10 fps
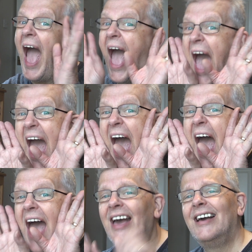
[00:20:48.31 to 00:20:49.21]

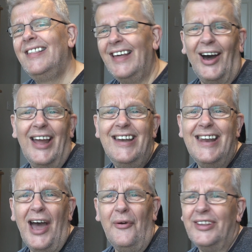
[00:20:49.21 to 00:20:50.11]
I
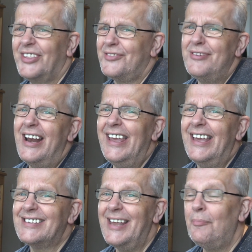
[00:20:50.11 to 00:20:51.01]
know, it's thrilling,
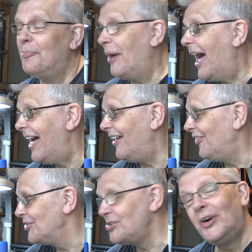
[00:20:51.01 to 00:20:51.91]
isn't it? But
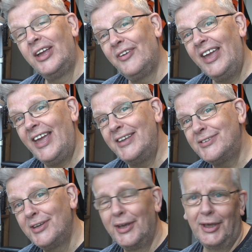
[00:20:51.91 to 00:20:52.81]
the joy of it
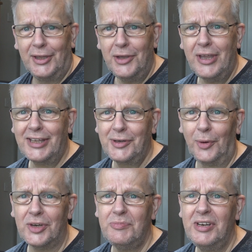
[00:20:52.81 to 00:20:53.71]
is you get to
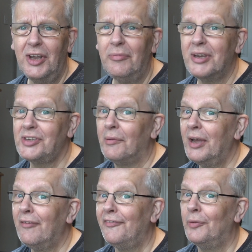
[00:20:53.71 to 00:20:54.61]
watch me do it because I'm
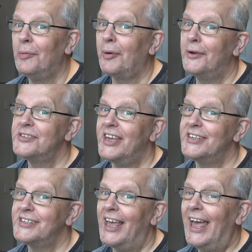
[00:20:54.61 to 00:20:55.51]
going to film the
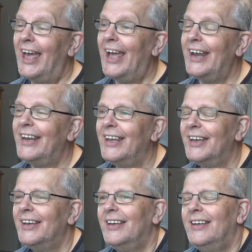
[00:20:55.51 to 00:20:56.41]
process and
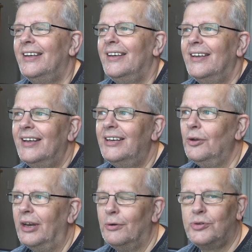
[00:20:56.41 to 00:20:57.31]
do
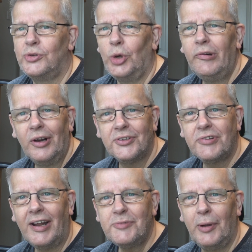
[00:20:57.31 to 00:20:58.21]
a little tutorial on
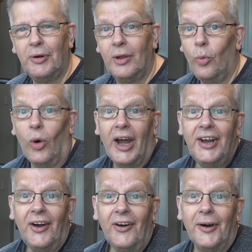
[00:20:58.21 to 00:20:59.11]
scratch building. Why
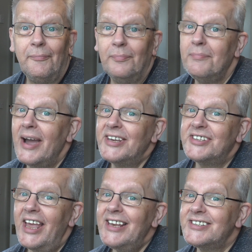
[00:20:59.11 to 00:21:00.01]
not? Makes
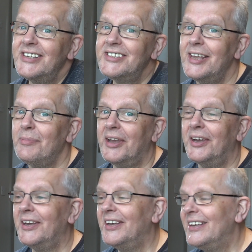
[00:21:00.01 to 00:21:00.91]
sense, doesn't it?
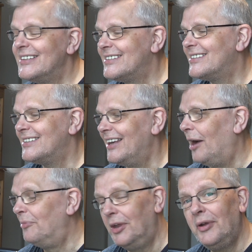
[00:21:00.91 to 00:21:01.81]
Because
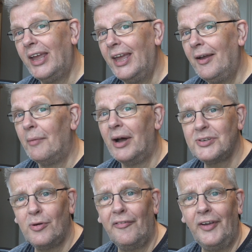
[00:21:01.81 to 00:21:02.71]
I'm doing it, I might as
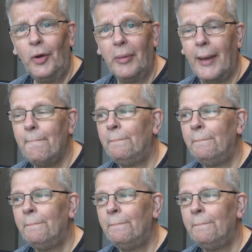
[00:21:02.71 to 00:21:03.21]
well film it.